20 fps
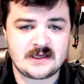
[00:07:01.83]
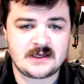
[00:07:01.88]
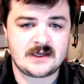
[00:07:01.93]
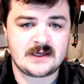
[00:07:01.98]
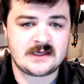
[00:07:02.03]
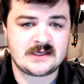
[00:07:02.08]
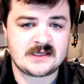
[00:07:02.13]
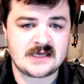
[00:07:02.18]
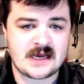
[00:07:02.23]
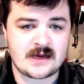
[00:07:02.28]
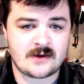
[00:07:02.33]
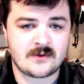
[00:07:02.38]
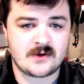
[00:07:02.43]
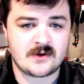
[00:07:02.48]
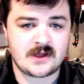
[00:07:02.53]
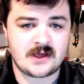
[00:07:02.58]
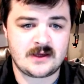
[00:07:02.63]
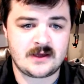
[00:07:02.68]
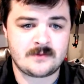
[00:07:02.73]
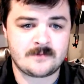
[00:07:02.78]

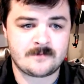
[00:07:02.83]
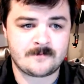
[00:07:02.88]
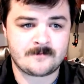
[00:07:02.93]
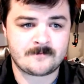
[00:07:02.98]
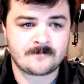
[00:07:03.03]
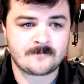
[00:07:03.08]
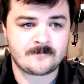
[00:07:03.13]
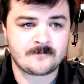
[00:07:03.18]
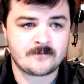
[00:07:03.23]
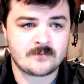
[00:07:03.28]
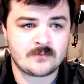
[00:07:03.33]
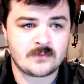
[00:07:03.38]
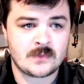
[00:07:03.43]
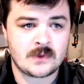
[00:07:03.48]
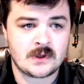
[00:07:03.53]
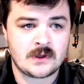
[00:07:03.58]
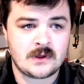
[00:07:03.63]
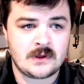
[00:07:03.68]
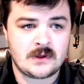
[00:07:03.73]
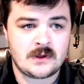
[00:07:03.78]
integrity,
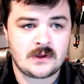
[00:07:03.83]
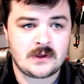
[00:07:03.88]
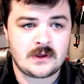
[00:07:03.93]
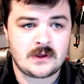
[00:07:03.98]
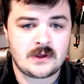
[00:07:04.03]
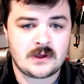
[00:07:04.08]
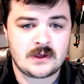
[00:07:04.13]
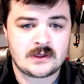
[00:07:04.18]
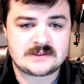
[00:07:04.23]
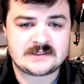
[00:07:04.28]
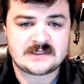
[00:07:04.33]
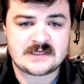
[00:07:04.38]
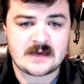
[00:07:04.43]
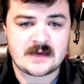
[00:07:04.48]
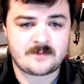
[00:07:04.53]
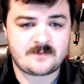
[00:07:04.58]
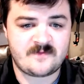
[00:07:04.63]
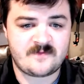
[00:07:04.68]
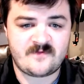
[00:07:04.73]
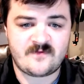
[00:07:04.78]

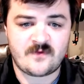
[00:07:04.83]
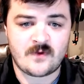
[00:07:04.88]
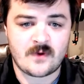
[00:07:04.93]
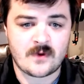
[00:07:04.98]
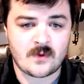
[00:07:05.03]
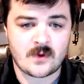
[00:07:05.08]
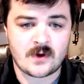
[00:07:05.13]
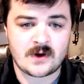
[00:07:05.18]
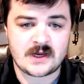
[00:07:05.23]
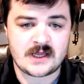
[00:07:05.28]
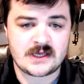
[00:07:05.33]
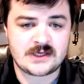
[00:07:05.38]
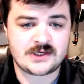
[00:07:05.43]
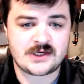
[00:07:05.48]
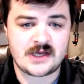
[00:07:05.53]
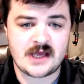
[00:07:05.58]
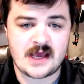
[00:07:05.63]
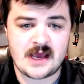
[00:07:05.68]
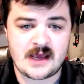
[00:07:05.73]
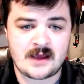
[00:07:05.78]
step forward each
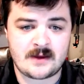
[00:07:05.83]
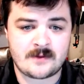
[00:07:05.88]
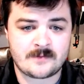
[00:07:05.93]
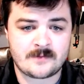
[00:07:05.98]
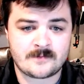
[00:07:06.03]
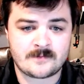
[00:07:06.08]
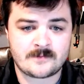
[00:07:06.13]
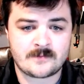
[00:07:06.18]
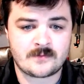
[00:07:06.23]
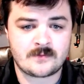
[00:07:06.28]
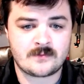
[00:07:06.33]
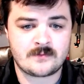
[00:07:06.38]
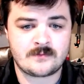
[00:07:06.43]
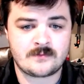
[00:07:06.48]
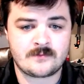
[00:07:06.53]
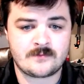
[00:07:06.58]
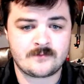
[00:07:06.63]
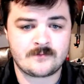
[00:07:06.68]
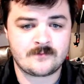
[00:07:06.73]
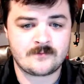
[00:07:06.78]
day.
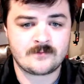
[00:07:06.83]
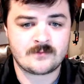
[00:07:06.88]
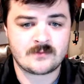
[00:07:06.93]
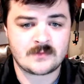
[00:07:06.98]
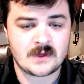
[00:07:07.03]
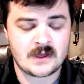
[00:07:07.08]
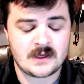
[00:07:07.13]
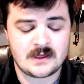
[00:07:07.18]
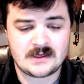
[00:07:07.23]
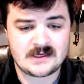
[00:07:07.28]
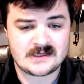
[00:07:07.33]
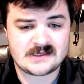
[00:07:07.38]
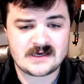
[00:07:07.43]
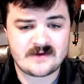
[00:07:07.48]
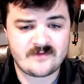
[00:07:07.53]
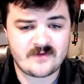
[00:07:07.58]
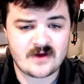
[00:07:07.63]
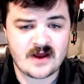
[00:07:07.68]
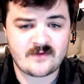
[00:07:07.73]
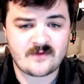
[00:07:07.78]
It doesn't
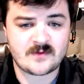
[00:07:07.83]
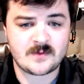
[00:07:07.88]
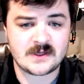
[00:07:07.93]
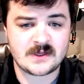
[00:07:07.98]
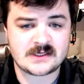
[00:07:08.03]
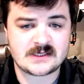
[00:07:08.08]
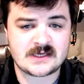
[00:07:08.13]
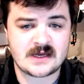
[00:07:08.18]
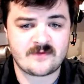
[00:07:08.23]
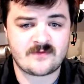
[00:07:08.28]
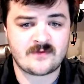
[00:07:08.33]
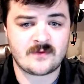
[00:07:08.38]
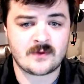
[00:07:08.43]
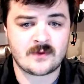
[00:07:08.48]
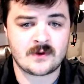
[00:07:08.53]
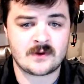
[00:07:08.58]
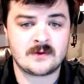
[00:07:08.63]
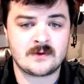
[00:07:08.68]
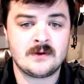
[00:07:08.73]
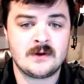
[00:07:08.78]
even have to be a step
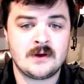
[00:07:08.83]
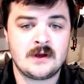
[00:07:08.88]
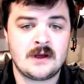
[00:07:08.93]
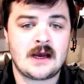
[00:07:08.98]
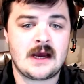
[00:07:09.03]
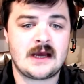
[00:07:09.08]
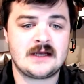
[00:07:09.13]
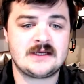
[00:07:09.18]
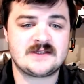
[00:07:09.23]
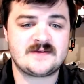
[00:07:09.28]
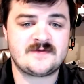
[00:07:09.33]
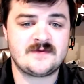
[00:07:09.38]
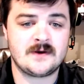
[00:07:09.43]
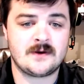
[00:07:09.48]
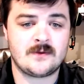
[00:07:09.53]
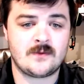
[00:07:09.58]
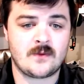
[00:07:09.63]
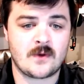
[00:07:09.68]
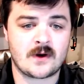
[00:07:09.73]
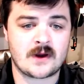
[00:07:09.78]
forward. I just
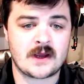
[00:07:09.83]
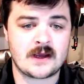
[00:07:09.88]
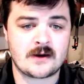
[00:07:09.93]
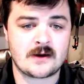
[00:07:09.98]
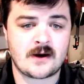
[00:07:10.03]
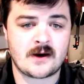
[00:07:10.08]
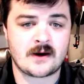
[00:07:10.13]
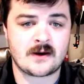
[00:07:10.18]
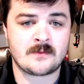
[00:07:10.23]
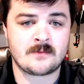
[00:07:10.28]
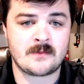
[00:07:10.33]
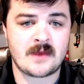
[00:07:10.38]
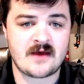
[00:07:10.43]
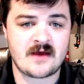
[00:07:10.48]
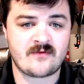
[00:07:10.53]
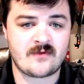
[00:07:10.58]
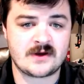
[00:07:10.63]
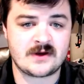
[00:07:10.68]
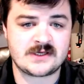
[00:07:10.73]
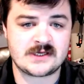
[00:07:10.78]
feel working on them
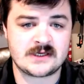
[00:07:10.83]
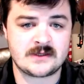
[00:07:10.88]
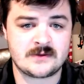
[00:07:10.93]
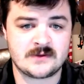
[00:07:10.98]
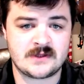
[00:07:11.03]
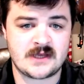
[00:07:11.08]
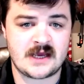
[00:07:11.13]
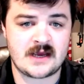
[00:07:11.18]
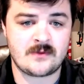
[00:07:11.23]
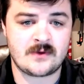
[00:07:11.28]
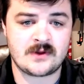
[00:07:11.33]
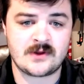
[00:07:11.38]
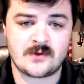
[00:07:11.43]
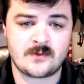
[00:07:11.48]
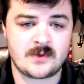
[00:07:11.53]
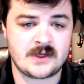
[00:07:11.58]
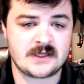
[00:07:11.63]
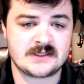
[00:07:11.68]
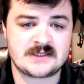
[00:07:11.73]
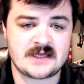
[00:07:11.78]
every single day, whether it
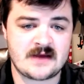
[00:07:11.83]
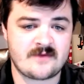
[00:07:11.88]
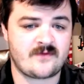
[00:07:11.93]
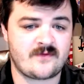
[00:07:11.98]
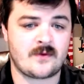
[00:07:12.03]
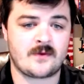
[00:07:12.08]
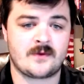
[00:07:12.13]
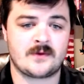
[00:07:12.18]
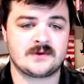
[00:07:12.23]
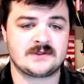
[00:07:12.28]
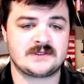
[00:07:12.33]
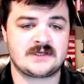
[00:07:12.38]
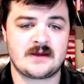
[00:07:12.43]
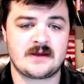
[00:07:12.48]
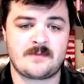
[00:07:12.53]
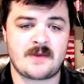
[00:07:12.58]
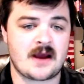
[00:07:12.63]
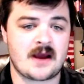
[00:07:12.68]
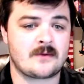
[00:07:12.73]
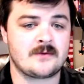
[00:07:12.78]
be a step forward or a step
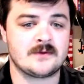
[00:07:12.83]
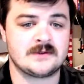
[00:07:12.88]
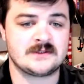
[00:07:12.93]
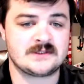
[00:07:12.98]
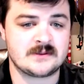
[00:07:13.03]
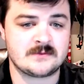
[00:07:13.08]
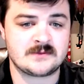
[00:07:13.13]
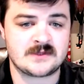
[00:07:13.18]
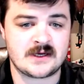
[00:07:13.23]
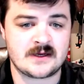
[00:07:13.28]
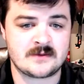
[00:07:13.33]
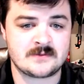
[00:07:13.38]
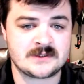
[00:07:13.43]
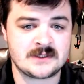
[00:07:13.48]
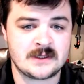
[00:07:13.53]
backwards sometimes,